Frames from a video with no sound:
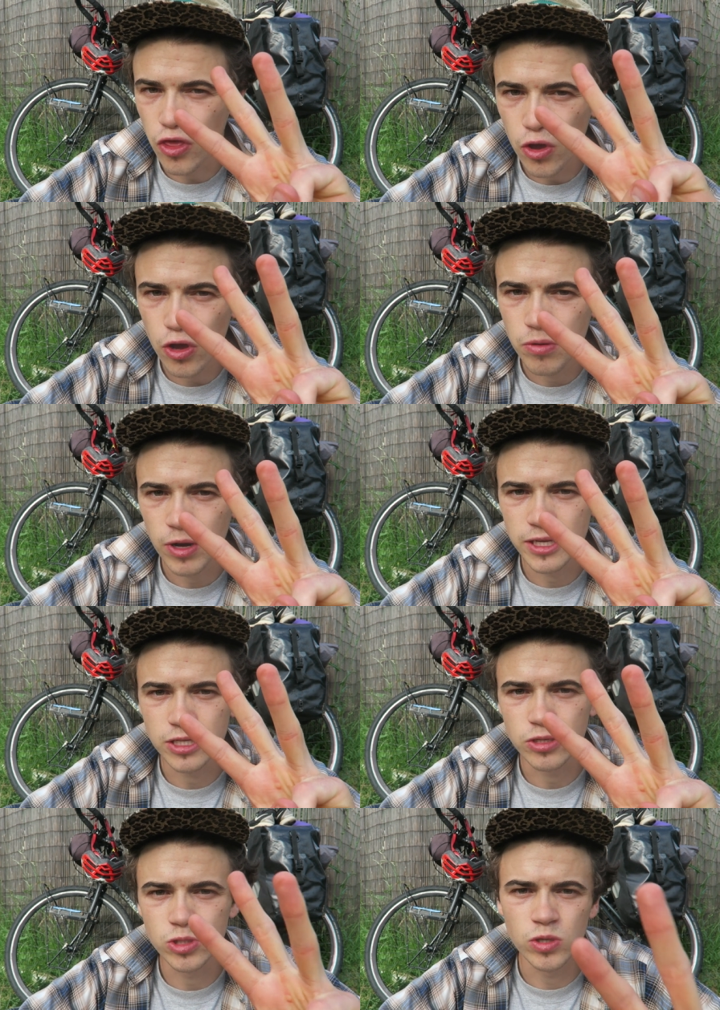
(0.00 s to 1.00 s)
third
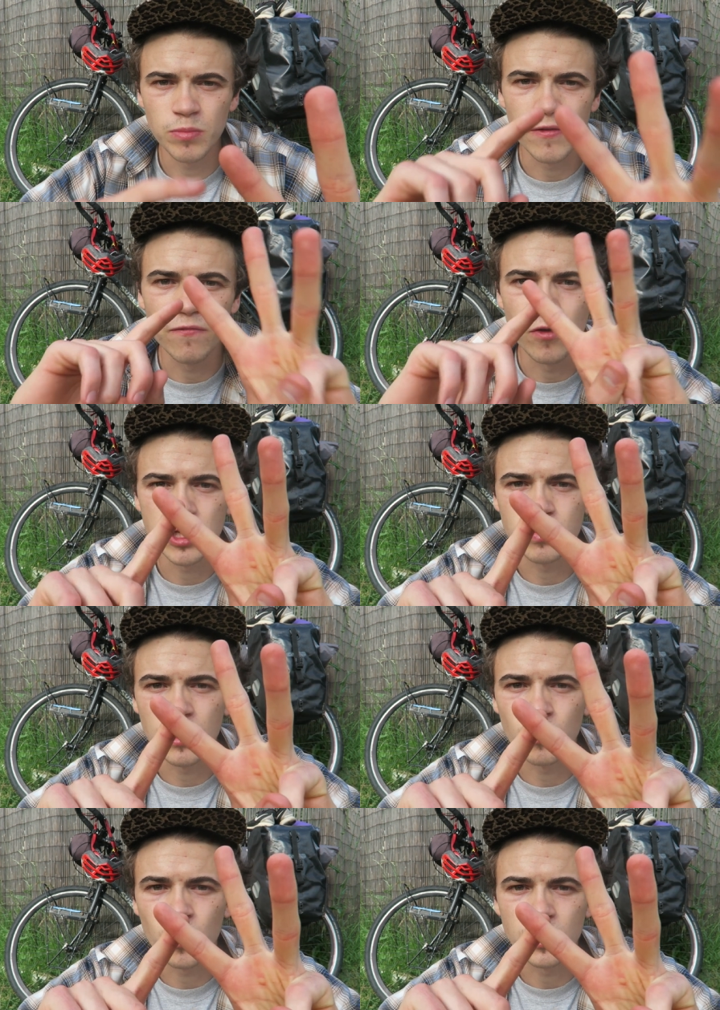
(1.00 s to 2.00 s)
bicycle tour my first
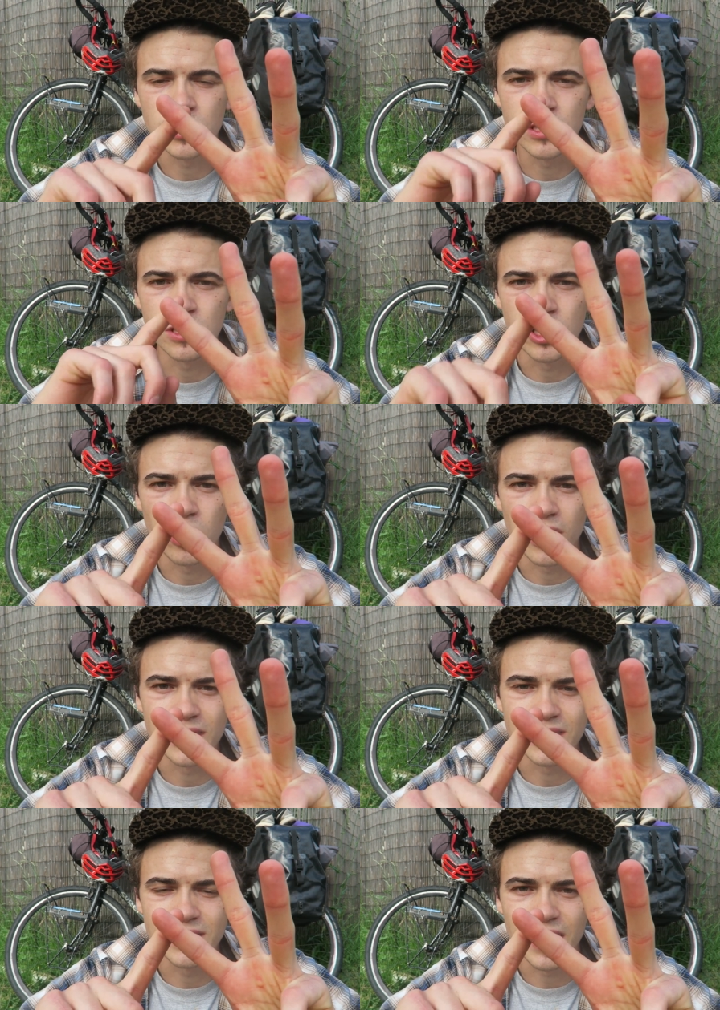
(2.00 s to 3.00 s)
one was the
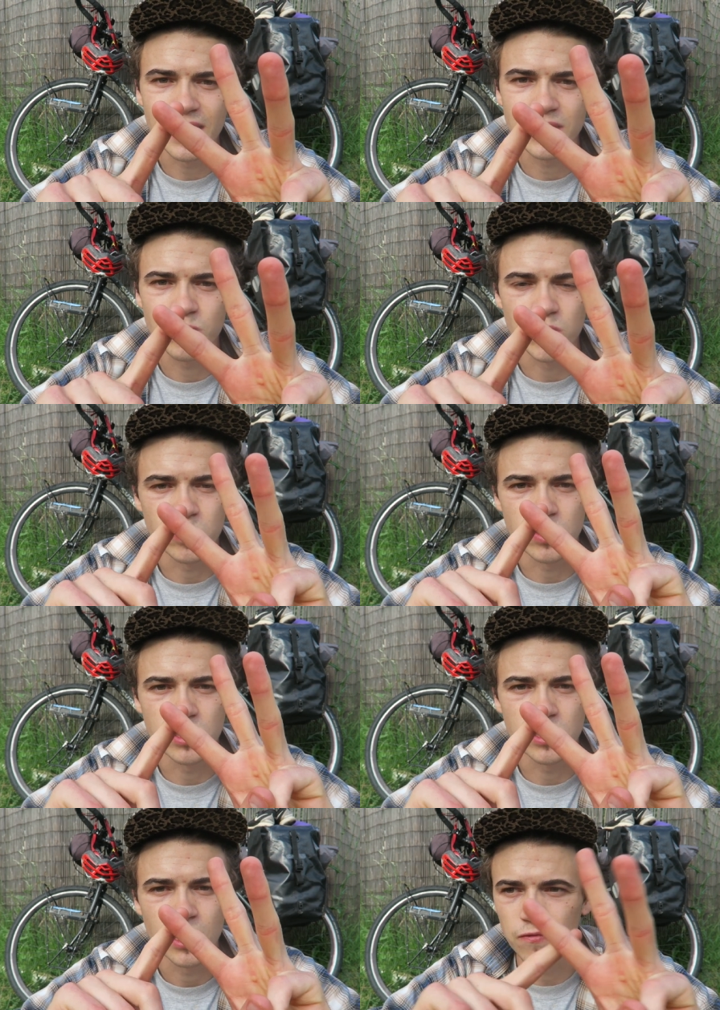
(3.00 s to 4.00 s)
United States, which
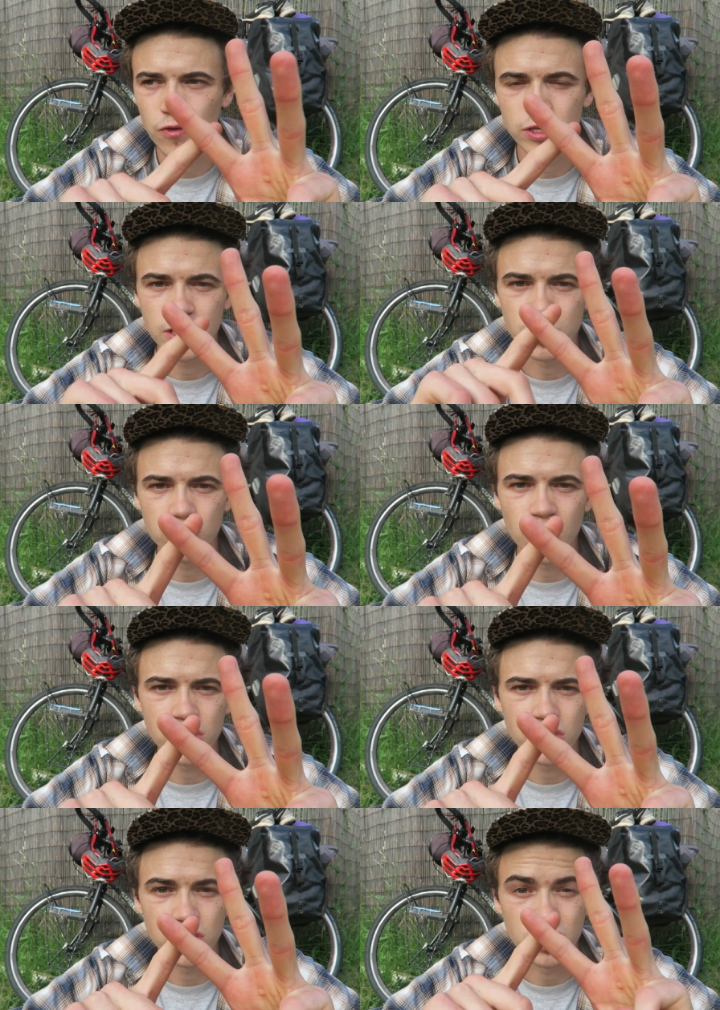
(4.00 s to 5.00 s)
was my first
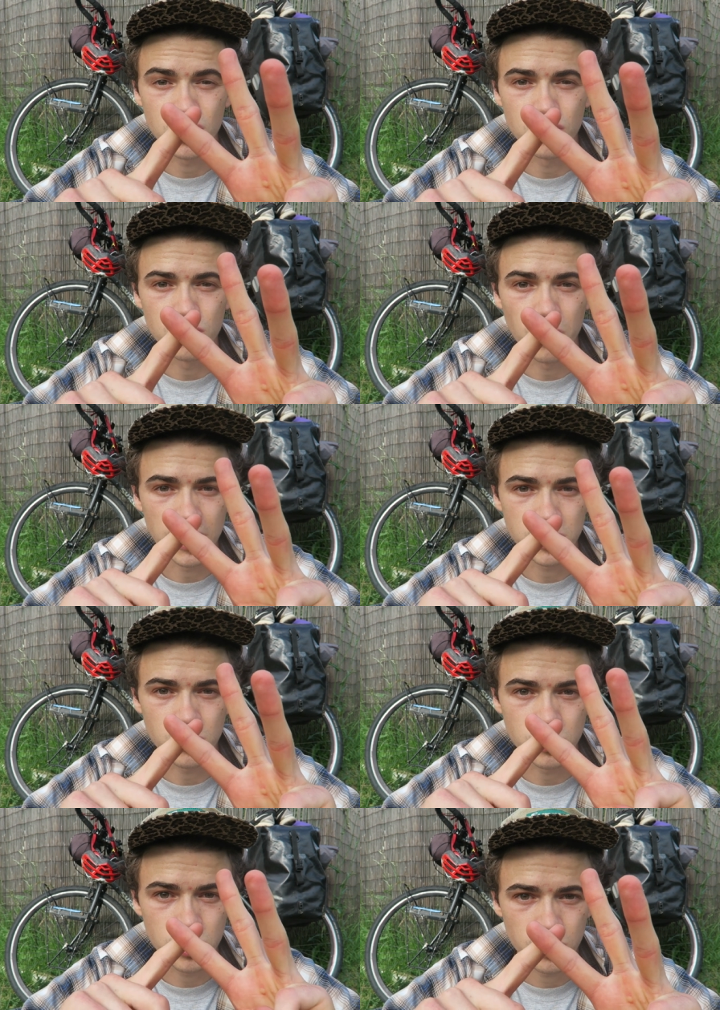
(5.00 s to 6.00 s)
introduction to
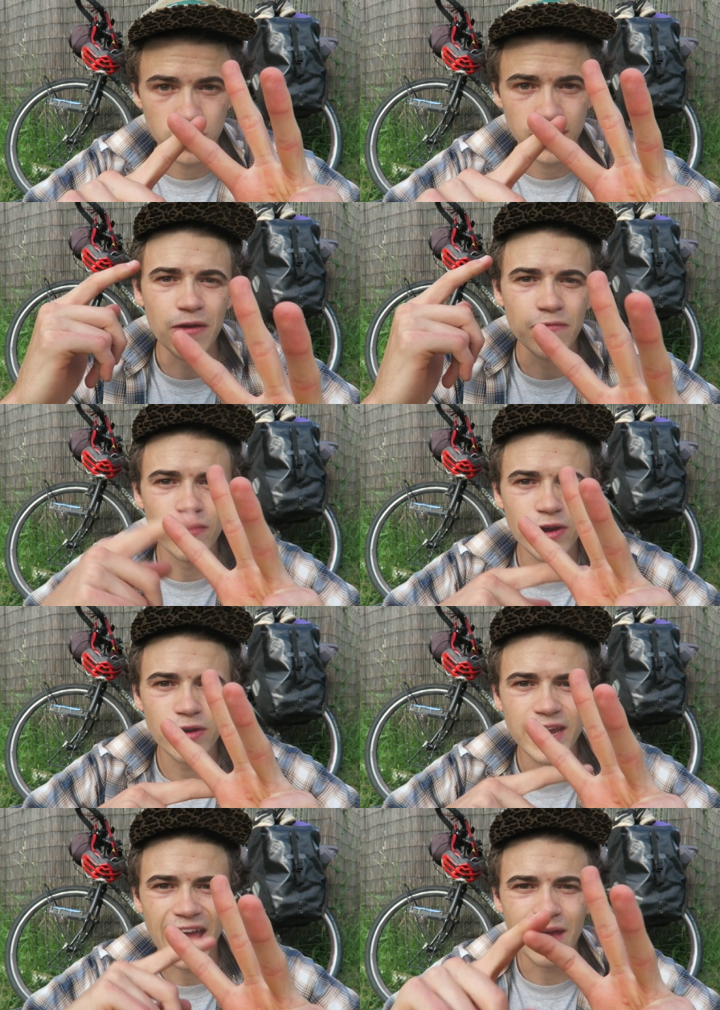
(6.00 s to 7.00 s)
bicycle touring, a
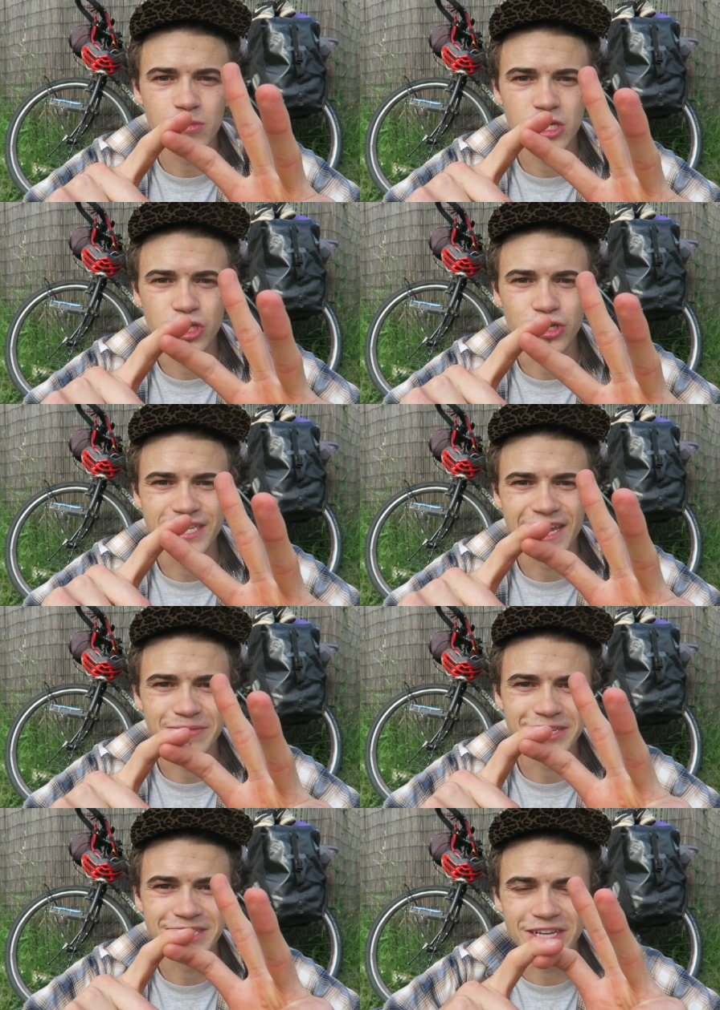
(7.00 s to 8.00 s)
very amateur
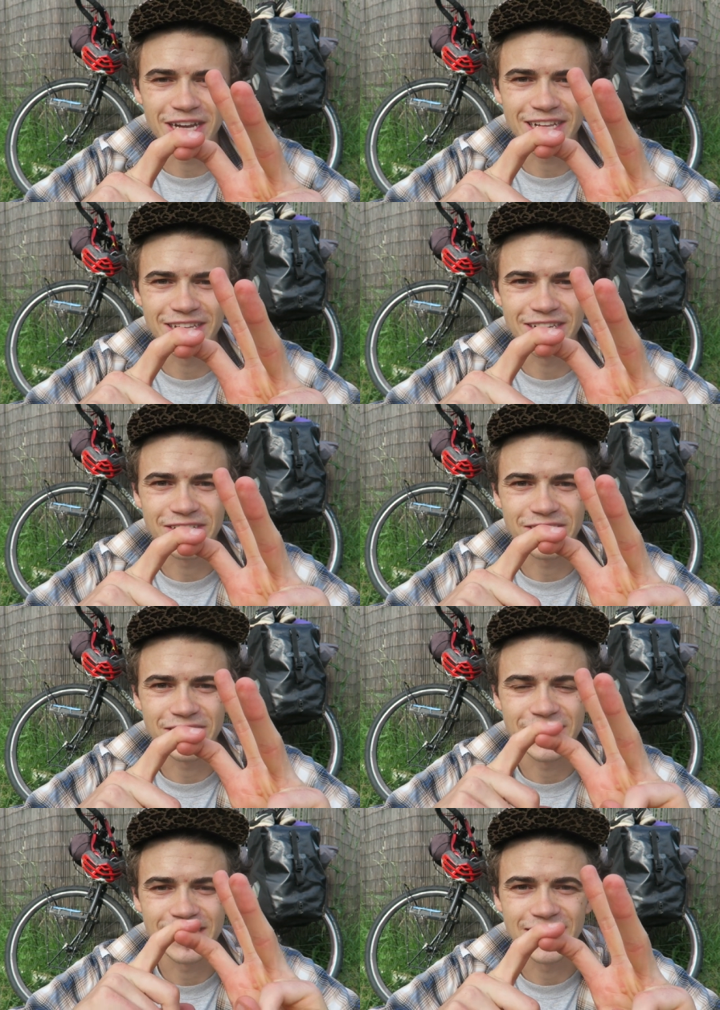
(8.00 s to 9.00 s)
attempt at cycling
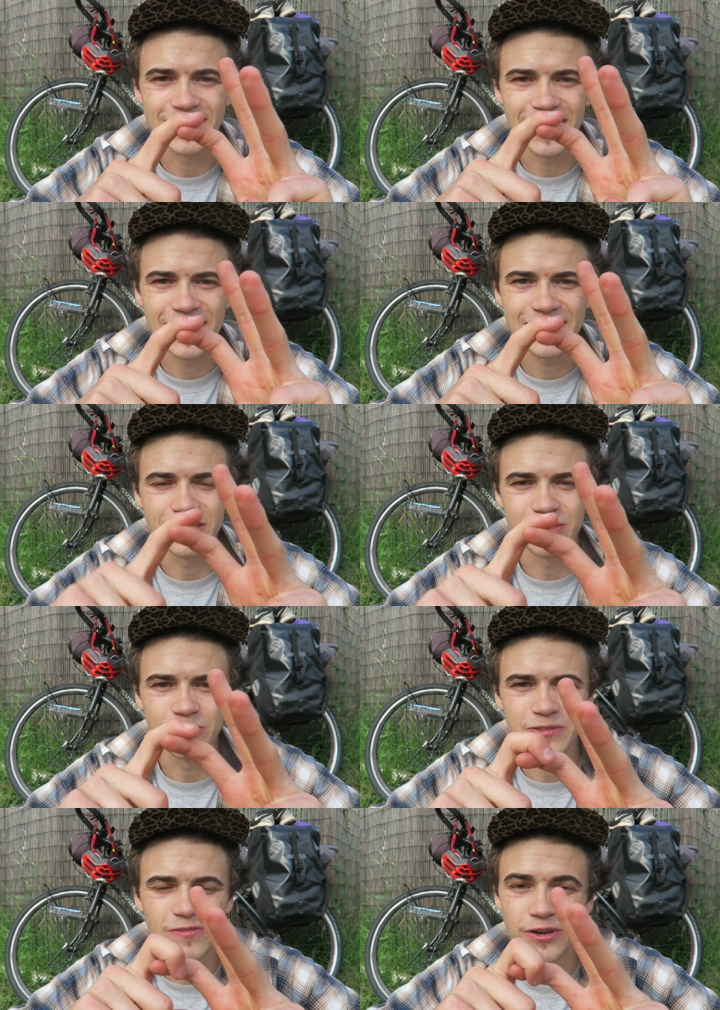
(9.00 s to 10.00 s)
across the state because it
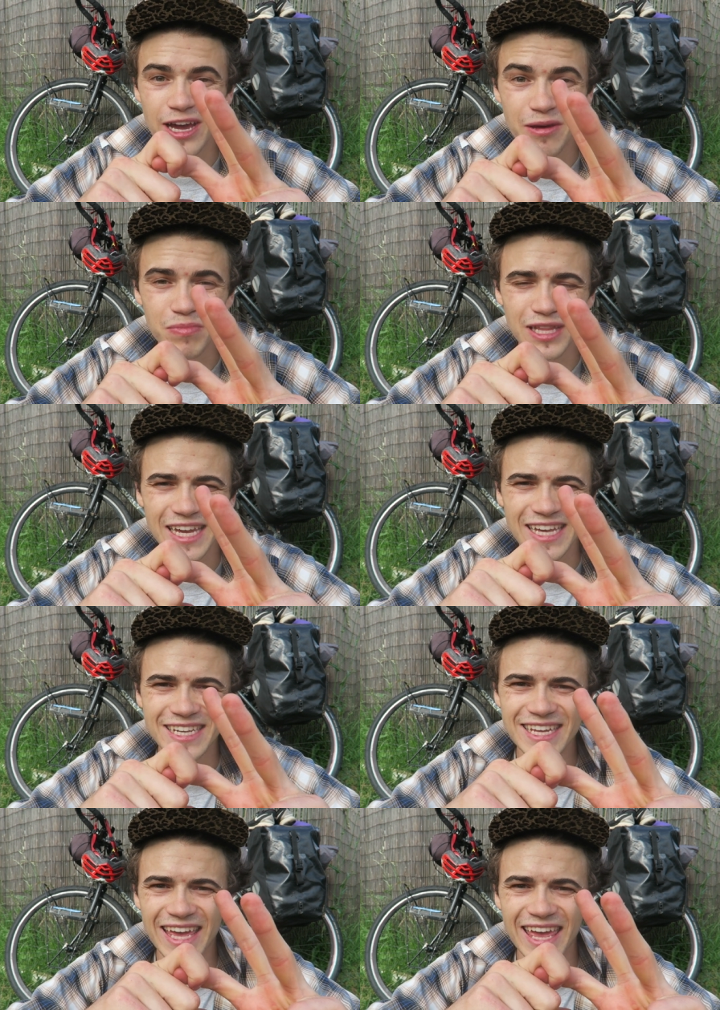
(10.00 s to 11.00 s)
was very
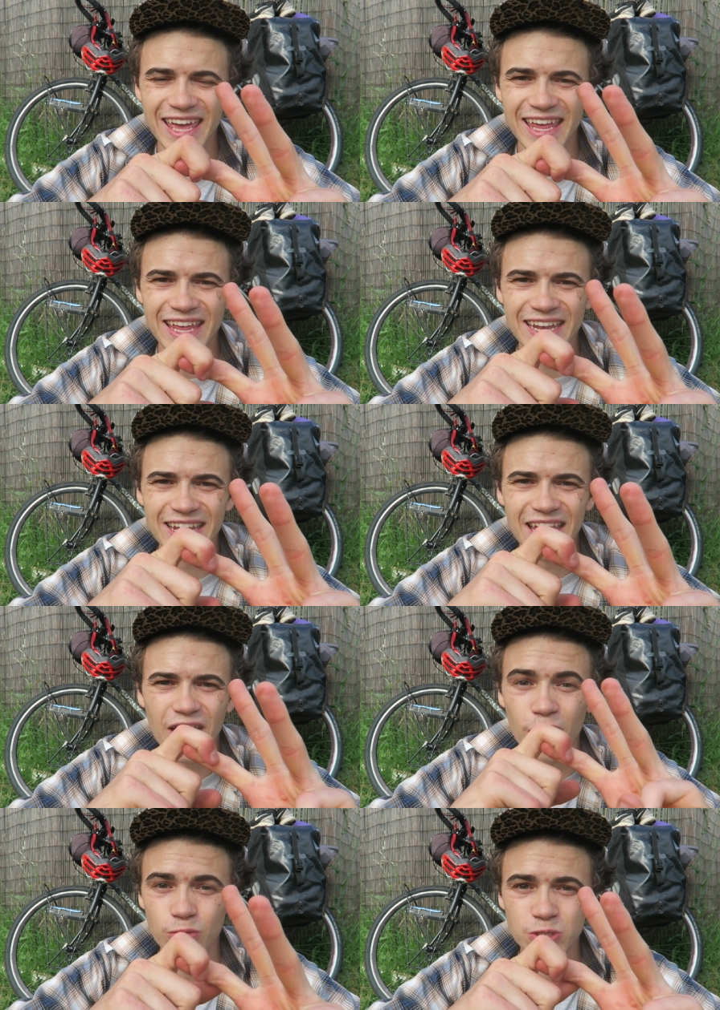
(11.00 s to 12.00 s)
unplanned and
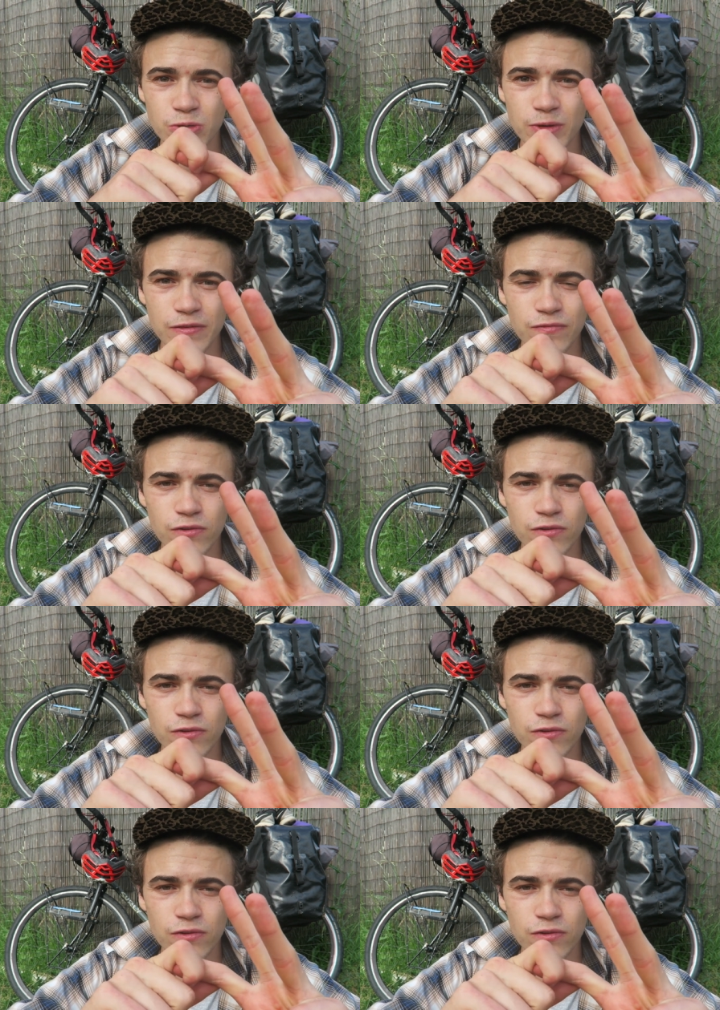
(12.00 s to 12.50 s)
I was not ready